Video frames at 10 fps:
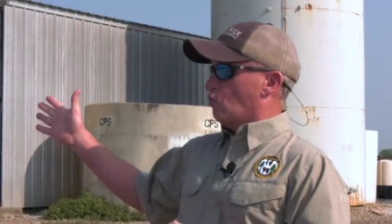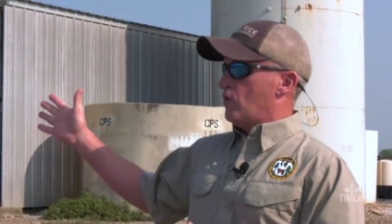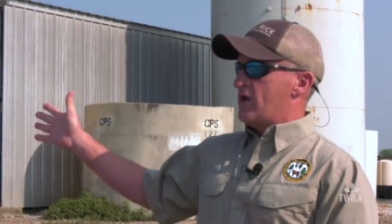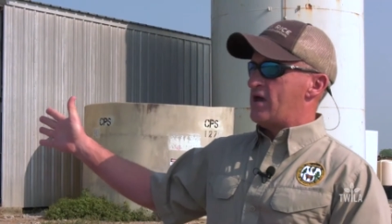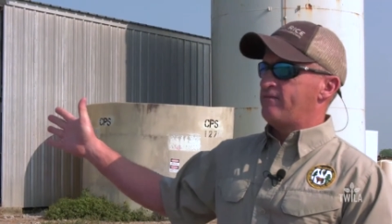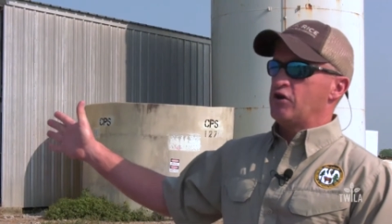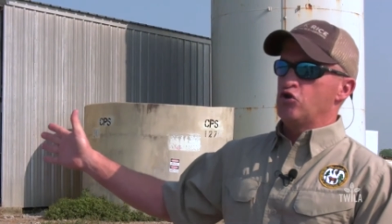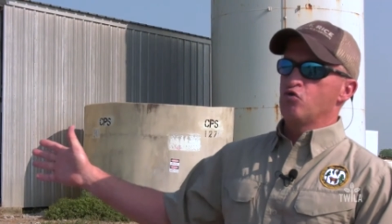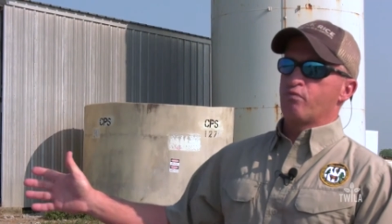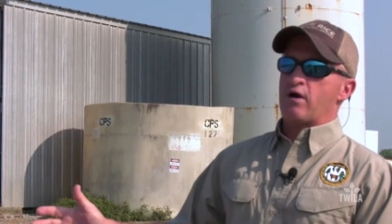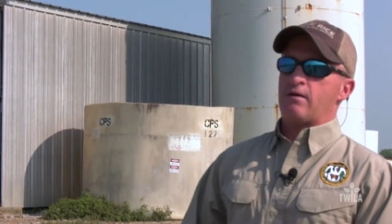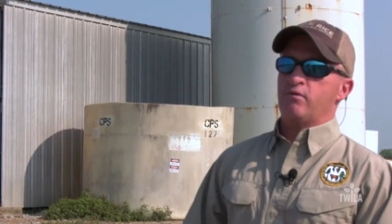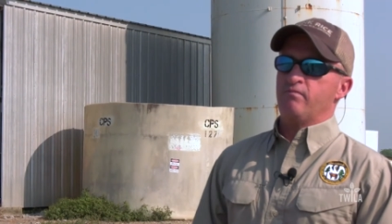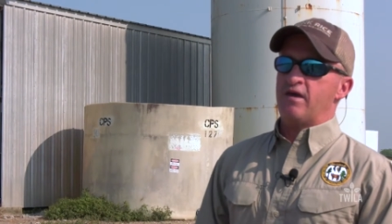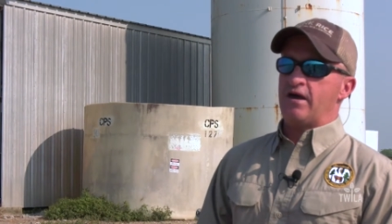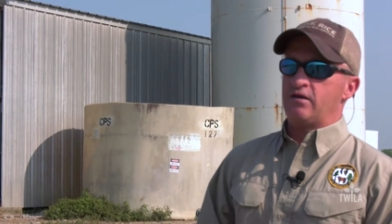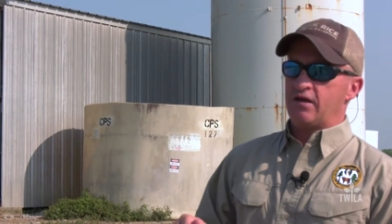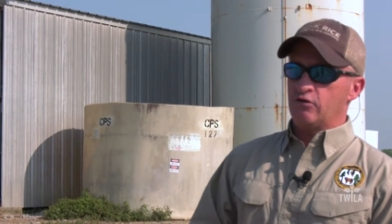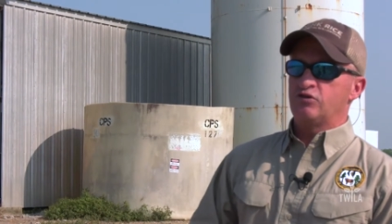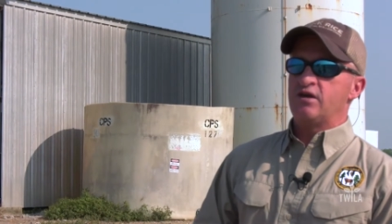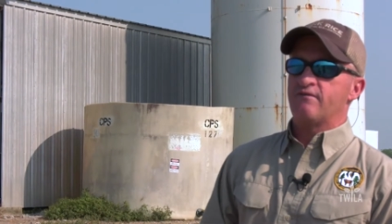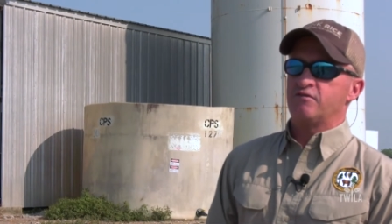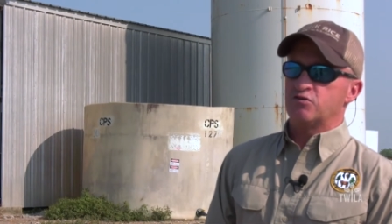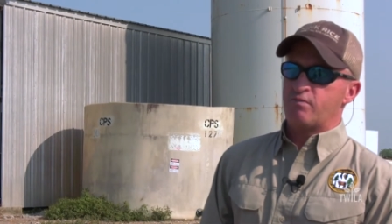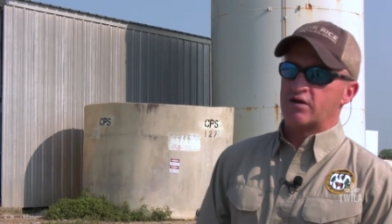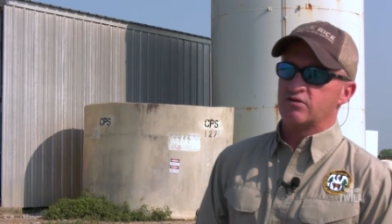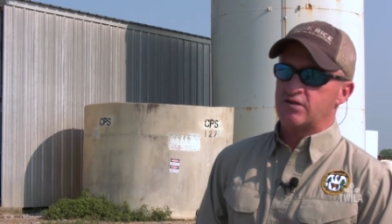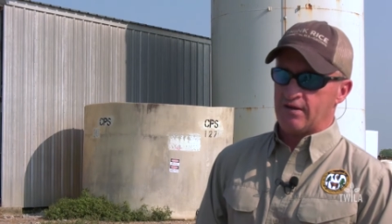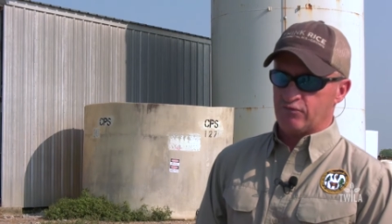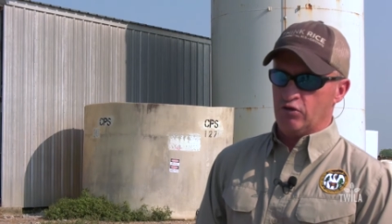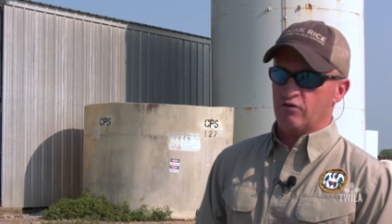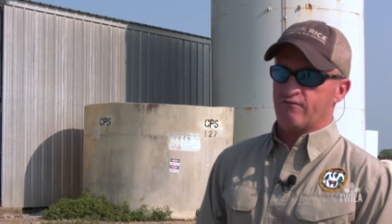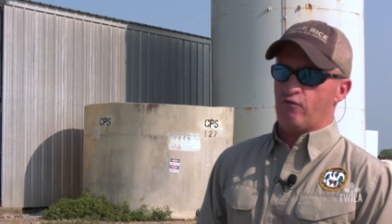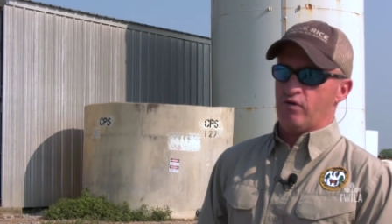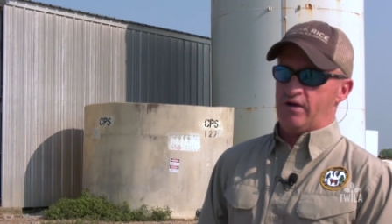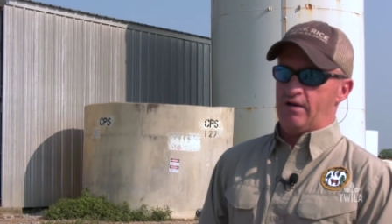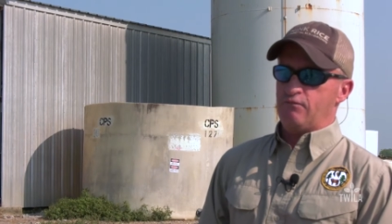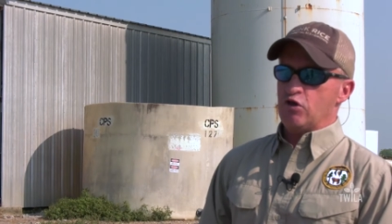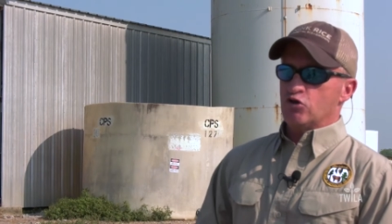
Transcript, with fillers: We have a new problem that L D F inspectors have to look for now.